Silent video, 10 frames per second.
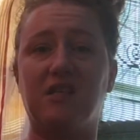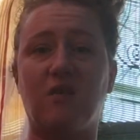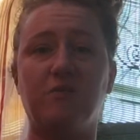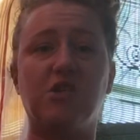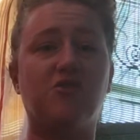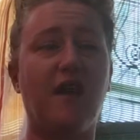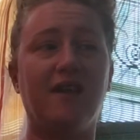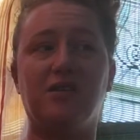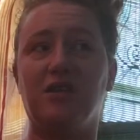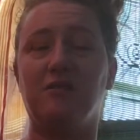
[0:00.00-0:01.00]
So I'm just
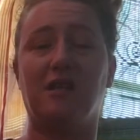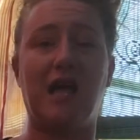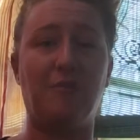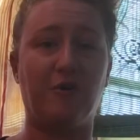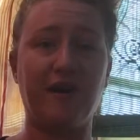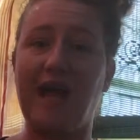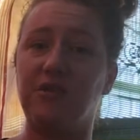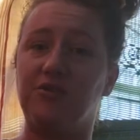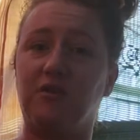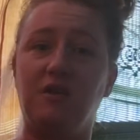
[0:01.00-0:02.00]
trying to use a lot more
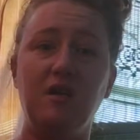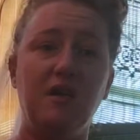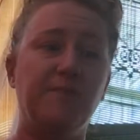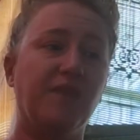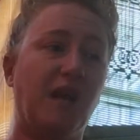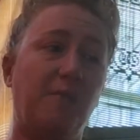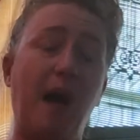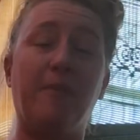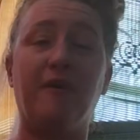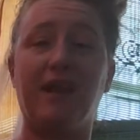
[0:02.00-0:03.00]
natural. I'm
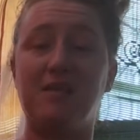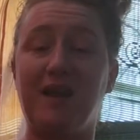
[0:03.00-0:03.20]
not burning as